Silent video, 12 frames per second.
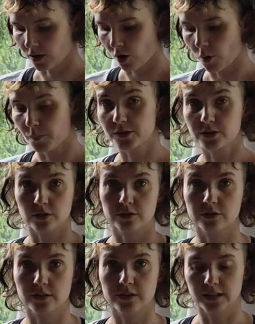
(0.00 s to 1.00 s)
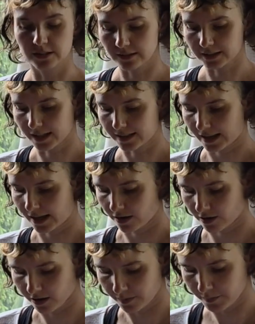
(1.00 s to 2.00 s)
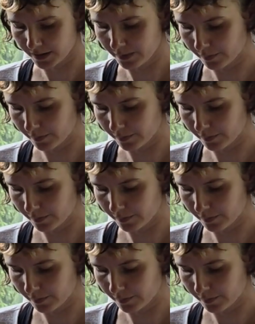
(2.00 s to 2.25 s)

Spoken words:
hope it's also gonna look like that on me,